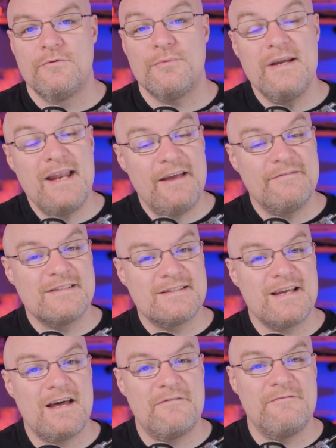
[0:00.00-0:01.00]
Reid Havens has
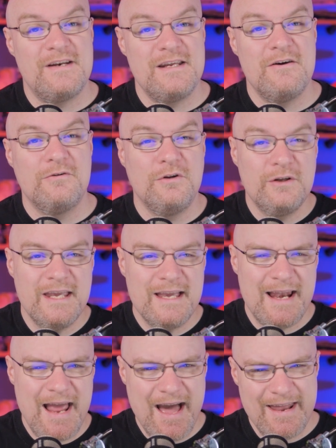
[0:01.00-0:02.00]
got a video looking
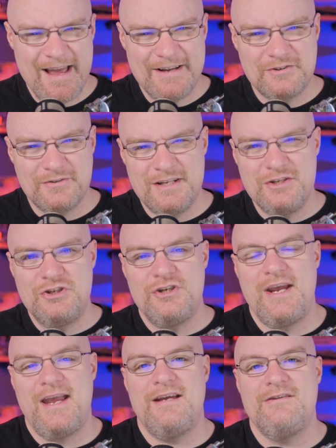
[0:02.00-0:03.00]
at how to actually
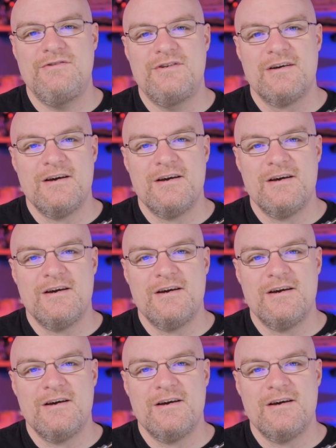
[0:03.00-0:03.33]
change